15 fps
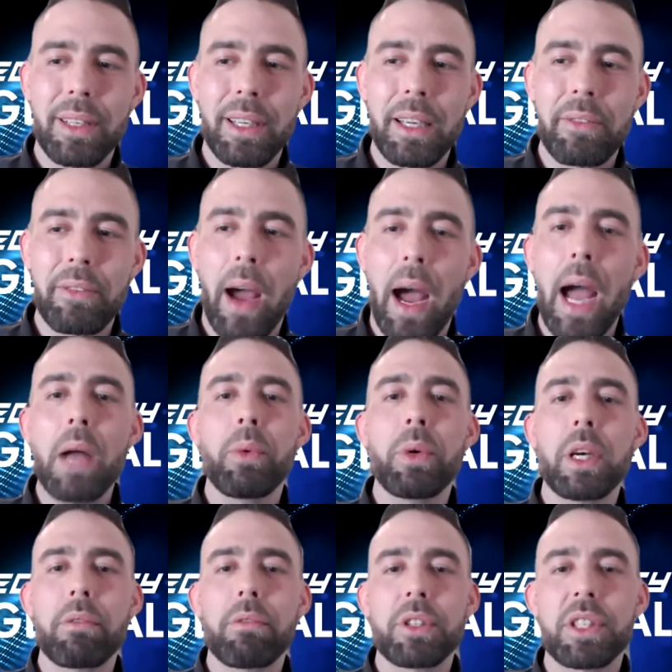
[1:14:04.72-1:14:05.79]
if I
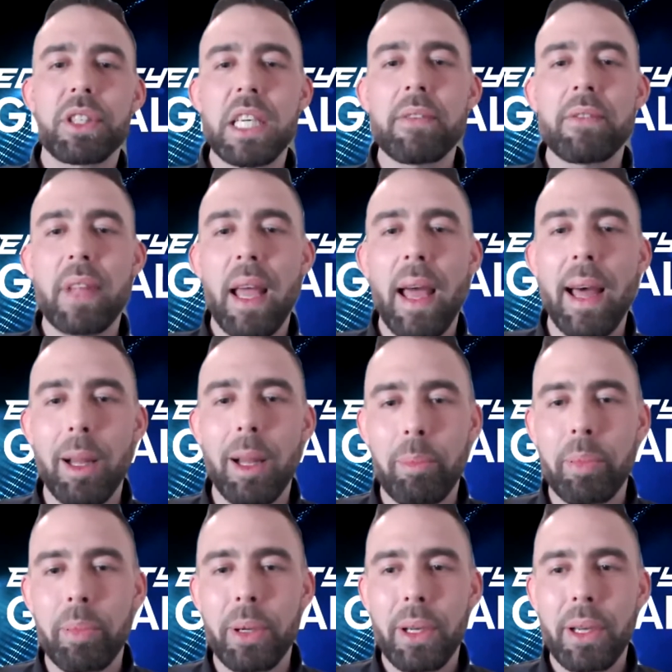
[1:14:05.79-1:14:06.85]
would have received the
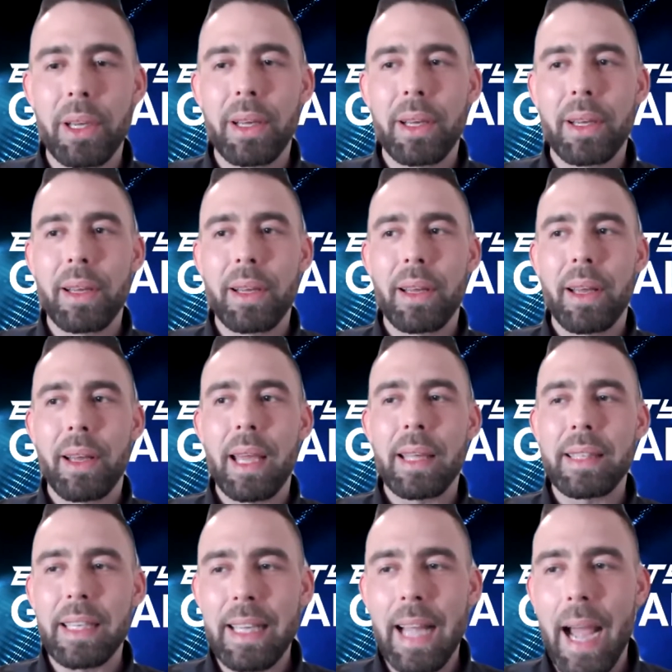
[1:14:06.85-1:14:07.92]
help
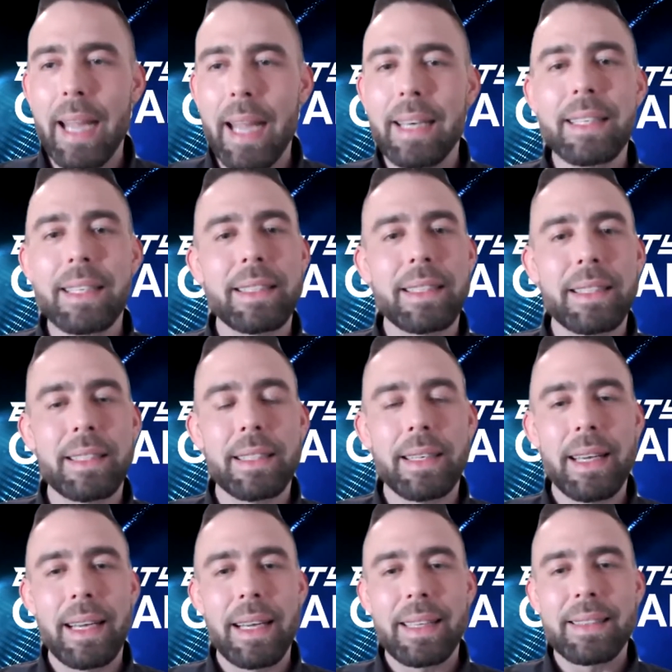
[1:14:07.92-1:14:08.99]
and the guidance
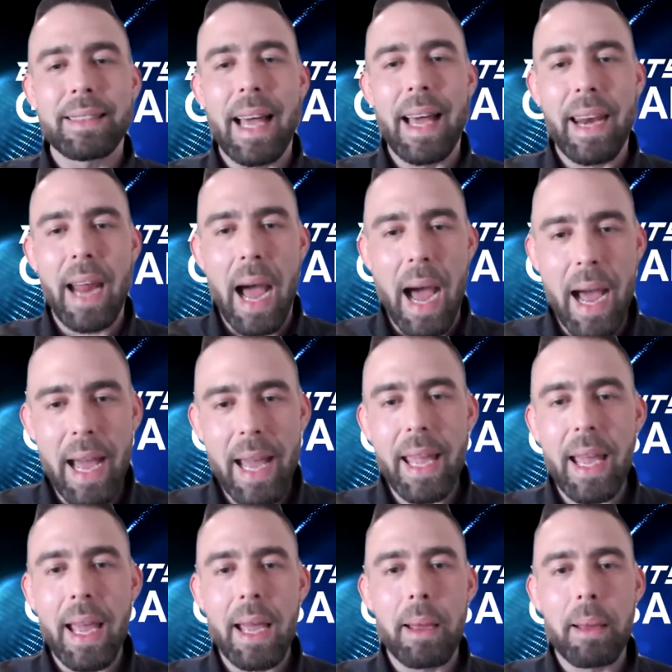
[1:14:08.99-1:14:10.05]
that
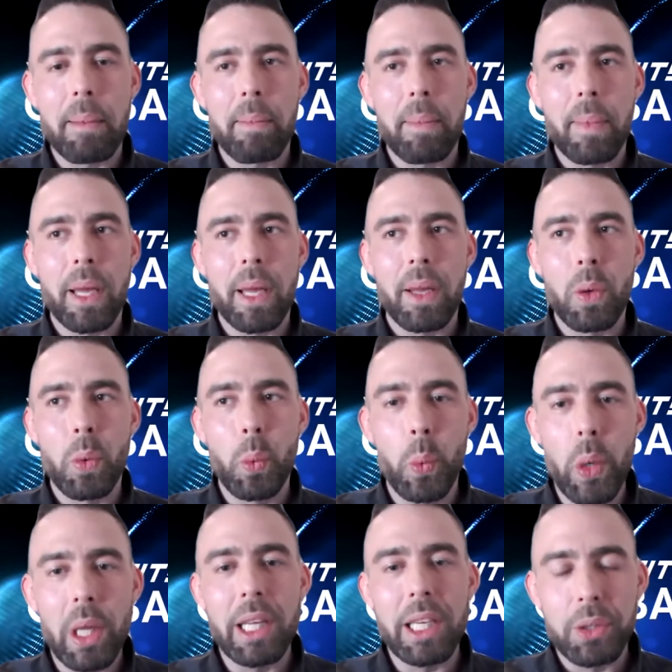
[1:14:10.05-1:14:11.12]
I am
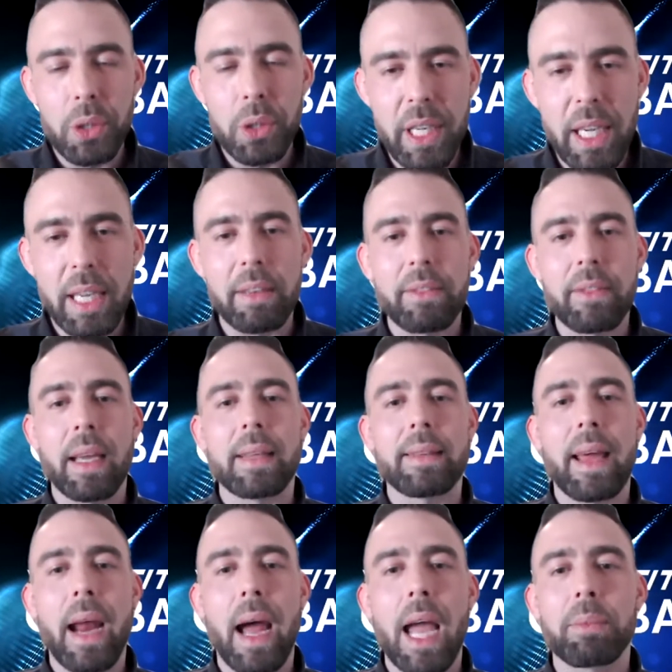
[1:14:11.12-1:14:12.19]
willing to give, and
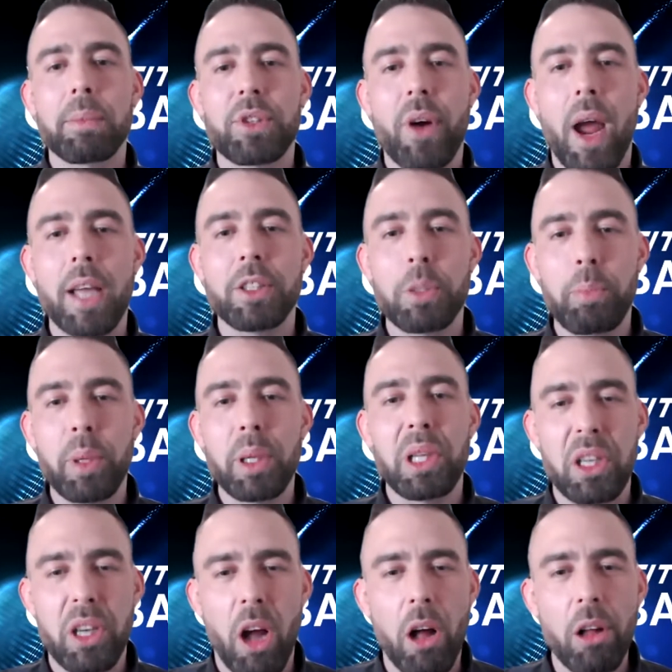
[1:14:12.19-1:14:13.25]
that I'm trying to build
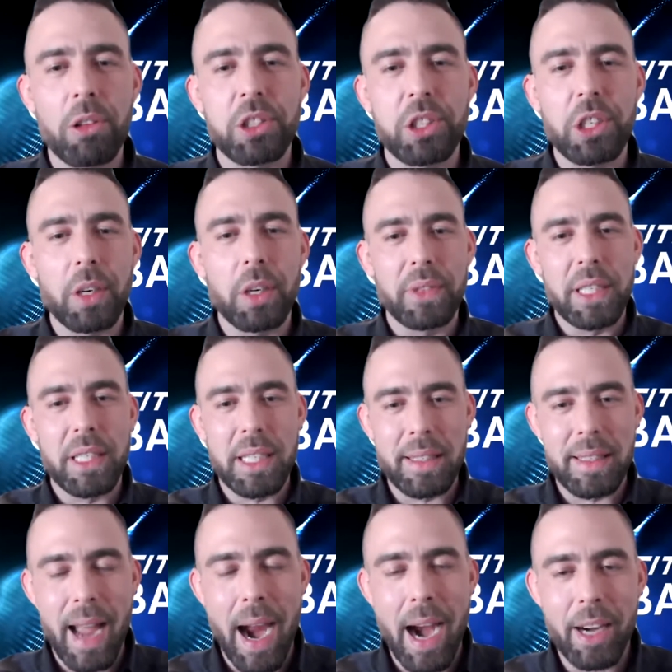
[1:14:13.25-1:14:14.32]
a culture of this
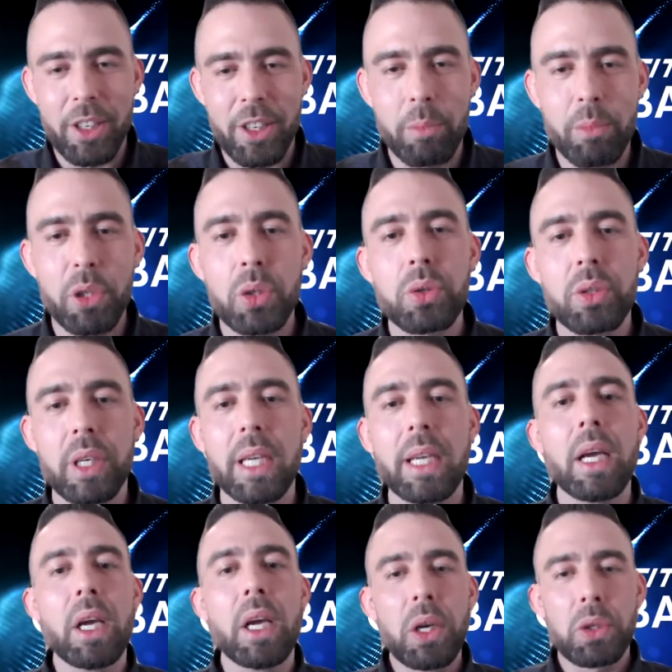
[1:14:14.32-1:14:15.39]
entire
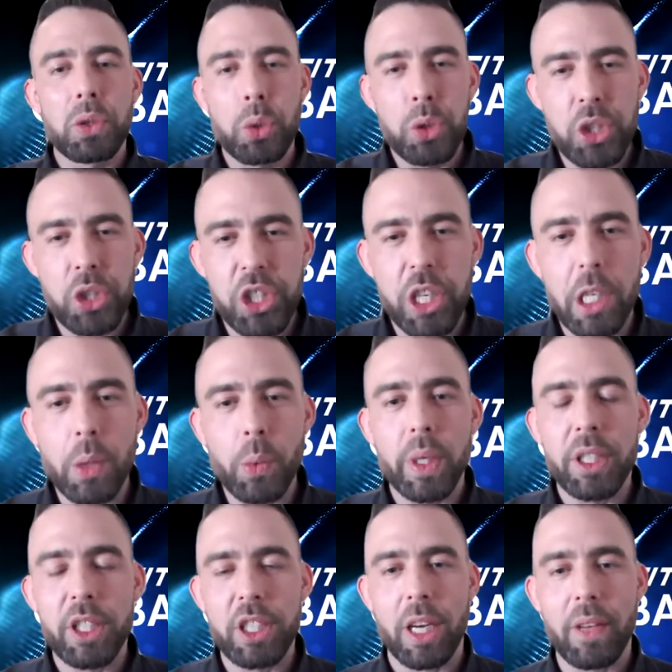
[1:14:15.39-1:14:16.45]
community to share with
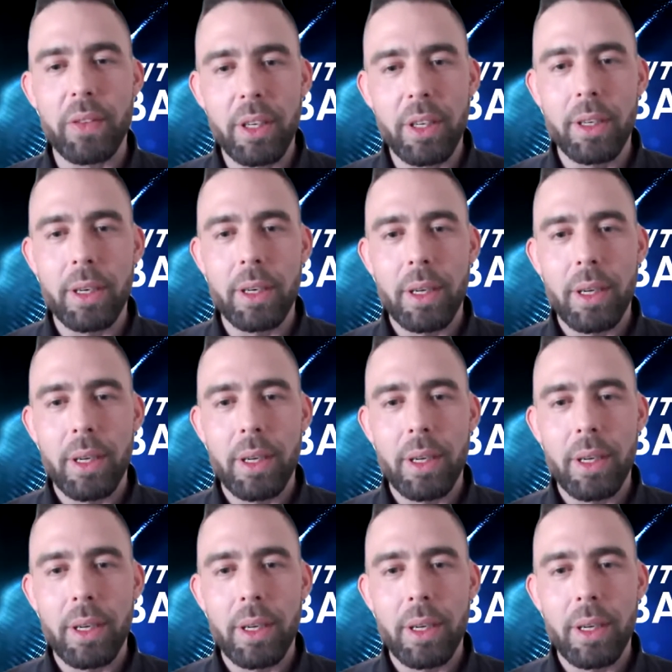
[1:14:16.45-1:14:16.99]
each other,